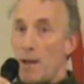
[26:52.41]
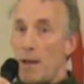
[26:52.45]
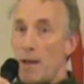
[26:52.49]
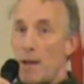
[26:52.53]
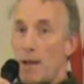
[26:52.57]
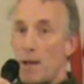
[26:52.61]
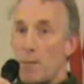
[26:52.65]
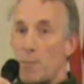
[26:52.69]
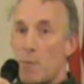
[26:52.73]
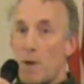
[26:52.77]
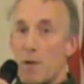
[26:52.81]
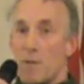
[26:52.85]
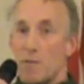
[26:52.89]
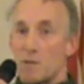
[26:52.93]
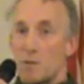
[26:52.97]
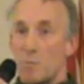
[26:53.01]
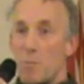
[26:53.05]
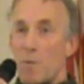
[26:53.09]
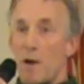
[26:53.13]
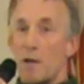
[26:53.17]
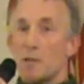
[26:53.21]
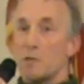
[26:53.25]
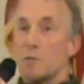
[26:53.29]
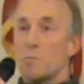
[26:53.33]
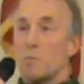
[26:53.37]
And my
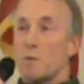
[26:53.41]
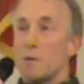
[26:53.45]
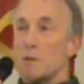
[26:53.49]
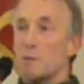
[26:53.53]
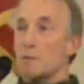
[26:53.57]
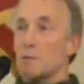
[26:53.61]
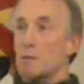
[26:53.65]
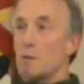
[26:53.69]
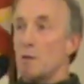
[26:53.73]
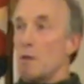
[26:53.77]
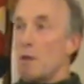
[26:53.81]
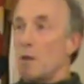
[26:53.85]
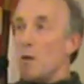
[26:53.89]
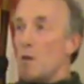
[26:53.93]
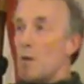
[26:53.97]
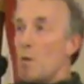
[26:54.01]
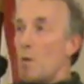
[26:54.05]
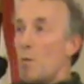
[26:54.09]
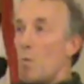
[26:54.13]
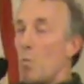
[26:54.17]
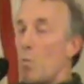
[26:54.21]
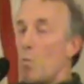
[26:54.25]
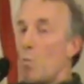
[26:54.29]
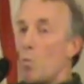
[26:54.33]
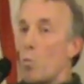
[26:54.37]
response was,
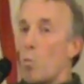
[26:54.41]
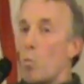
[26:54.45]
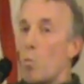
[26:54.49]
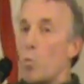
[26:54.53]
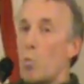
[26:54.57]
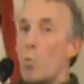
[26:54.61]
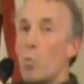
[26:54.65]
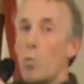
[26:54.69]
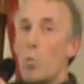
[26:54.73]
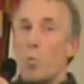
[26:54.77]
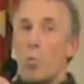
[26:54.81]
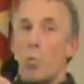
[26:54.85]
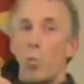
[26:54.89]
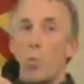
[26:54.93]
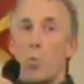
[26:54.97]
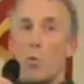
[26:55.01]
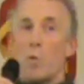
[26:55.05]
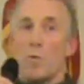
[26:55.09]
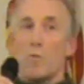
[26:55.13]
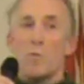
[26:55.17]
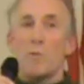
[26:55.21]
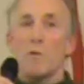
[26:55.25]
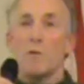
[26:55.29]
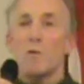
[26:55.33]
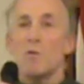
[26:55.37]

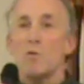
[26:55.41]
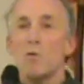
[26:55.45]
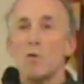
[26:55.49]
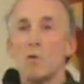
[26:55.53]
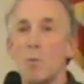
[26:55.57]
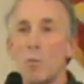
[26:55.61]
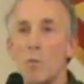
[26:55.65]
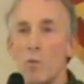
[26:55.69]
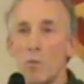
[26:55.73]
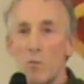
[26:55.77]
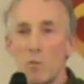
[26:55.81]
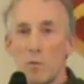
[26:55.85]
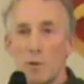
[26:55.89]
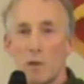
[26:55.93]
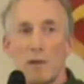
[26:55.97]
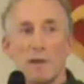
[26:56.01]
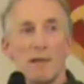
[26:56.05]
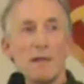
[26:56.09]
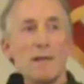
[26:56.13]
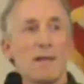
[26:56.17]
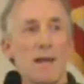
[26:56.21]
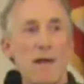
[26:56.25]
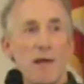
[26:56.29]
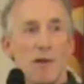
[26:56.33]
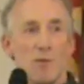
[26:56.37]
with renewable
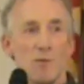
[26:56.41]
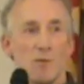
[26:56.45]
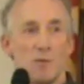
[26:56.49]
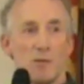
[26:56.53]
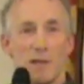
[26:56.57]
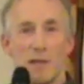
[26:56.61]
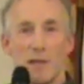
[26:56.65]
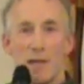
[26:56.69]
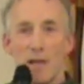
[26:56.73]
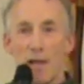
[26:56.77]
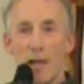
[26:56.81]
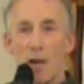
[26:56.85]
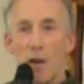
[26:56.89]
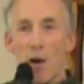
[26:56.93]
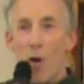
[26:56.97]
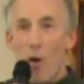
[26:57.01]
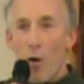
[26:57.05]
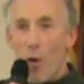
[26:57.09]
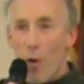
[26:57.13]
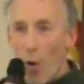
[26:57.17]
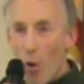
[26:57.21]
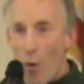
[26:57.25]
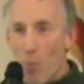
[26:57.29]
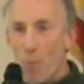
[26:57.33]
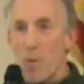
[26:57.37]
clean energy
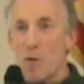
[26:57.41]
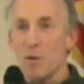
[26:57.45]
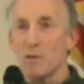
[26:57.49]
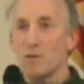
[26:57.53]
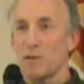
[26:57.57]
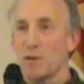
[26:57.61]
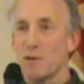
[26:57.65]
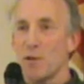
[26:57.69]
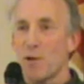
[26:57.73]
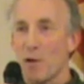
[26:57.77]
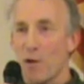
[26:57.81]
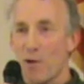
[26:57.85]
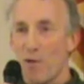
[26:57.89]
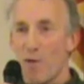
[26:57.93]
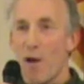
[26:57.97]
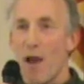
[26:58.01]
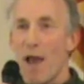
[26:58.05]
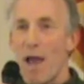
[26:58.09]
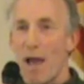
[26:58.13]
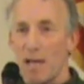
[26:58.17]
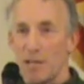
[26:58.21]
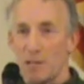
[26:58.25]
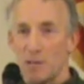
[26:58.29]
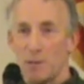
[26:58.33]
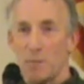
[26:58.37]
almost in our
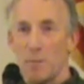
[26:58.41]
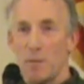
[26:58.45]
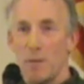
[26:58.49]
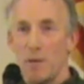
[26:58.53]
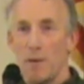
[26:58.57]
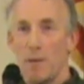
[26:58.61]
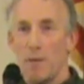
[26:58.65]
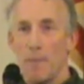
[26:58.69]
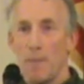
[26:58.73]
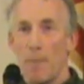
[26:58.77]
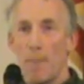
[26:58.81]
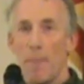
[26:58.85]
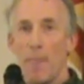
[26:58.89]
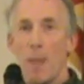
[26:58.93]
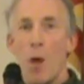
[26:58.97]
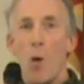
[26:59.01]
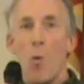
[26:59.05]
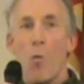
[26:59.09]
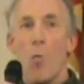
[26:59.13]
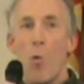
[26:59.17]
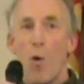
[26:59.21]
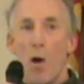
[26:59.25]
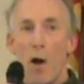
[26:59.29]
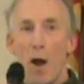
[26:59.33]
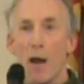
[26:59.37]
grasp,
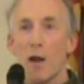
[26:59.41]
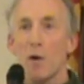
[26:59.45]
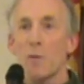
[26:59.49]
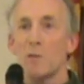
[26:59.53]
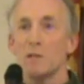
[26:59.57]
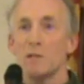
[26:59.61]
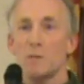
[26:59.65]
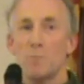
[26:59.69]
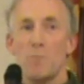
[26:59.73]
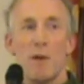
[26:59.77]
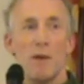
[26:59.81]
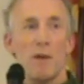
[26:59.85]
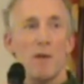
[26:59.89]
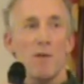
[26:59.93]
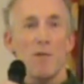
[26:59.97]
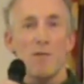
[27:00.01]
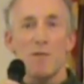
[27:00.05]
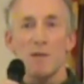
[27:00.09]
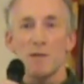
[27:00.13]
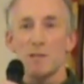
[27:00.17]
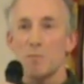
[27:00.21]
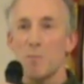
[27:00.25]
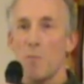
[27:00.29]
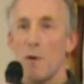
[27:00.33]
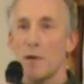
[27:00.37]
why are we spending
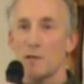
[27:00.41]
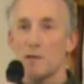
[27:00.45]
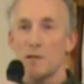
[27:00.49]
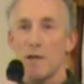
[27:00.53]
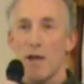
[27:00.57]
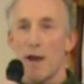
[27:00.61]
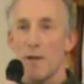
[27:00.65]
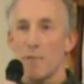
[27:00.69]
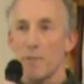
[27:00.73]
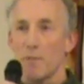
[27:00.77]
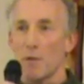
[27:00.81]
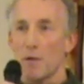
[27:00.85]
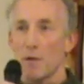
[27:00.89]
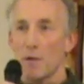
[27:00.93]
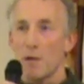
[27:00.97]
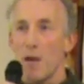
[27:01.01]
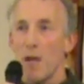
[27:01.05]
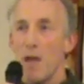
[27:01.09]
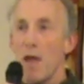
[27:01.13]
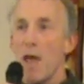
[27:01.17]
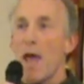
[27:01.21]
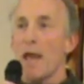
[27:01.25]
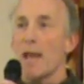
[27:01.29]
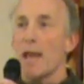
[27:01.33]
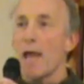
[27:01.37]
this much effort?
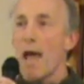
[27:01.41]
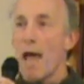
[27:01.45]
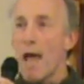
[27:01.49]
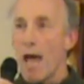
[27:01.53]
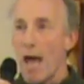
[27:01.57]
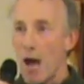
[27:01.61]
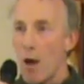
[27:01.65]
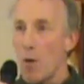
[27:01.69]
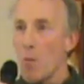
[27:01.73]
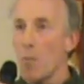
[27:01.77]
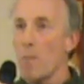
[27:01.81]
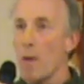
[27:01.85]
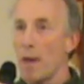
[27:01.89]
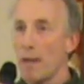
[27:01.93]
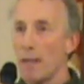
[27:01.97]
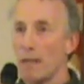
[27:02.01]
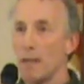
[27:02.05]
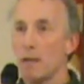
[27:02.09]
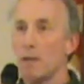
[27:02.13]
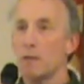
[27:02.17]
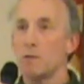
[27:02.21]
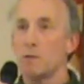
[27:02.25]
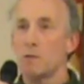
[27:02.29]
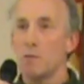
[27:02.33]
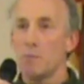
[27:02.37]
And how
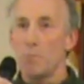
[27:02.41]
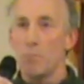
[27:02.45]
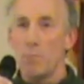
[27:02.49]
many